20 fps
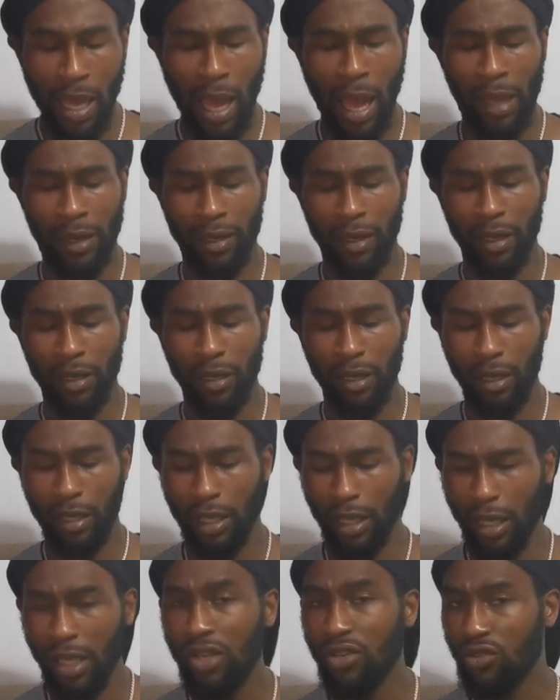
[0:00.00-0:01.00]
And the,
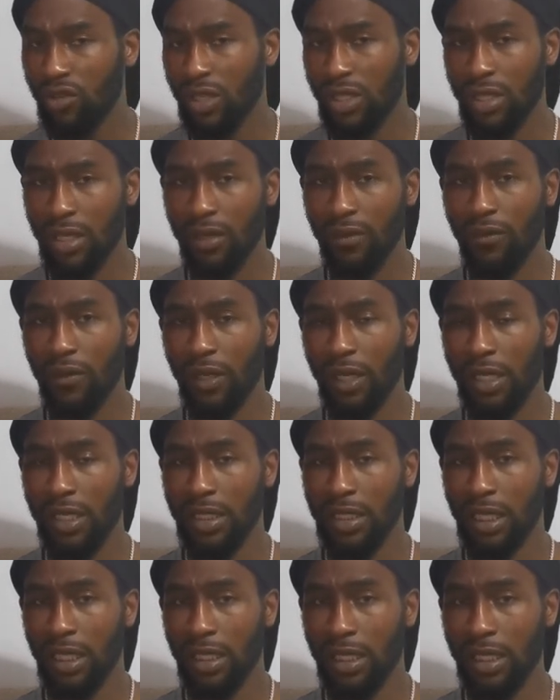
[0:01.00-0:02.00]
the interesting thing
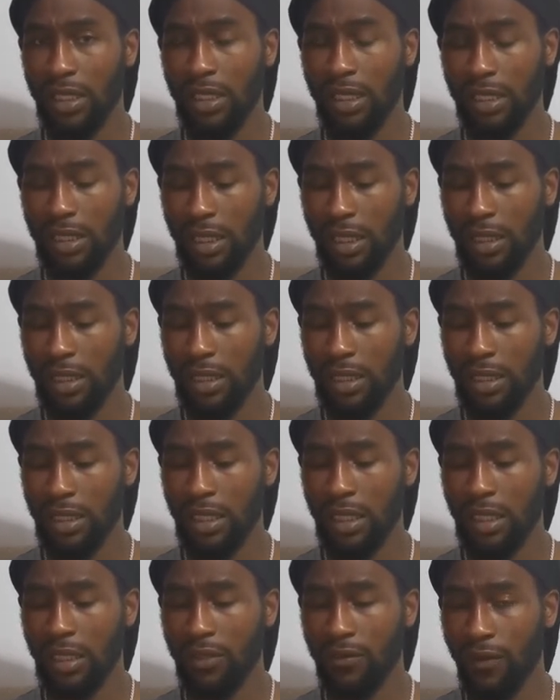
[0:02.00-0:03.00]
is, this is
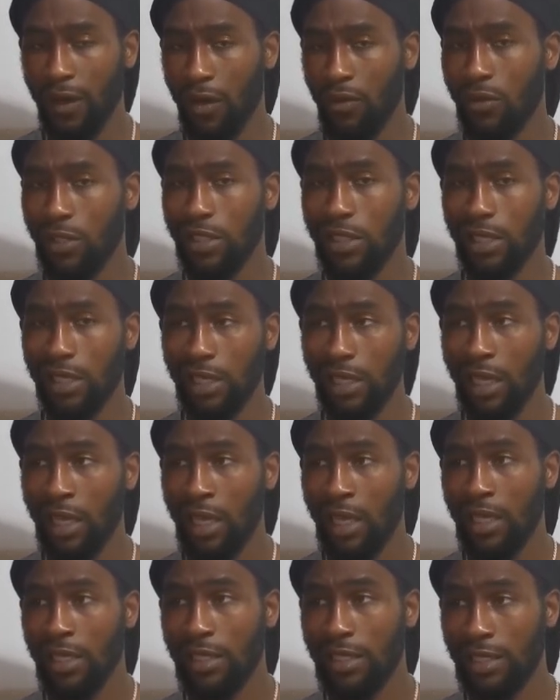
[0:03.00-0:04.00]
six thousand
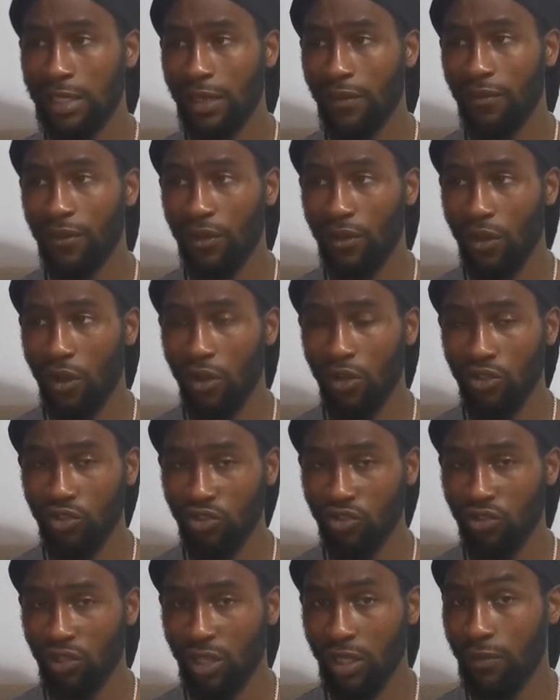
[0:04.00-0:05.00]
seven
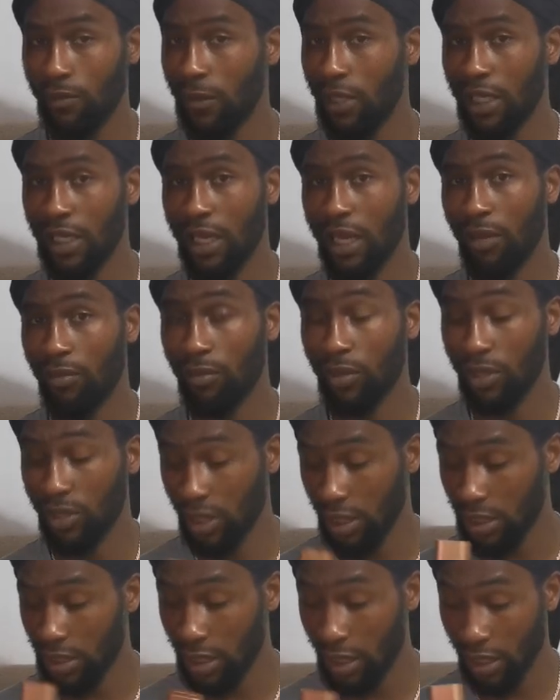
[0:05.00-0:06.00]
hundred milliamp,
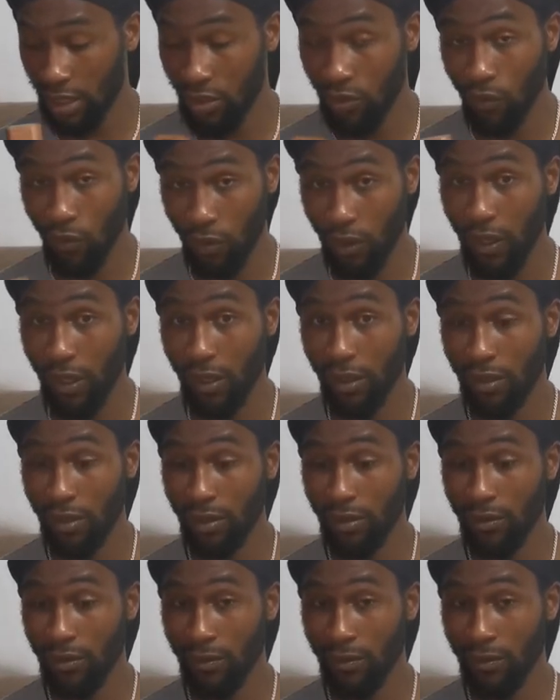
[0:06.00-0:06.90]
this little thing.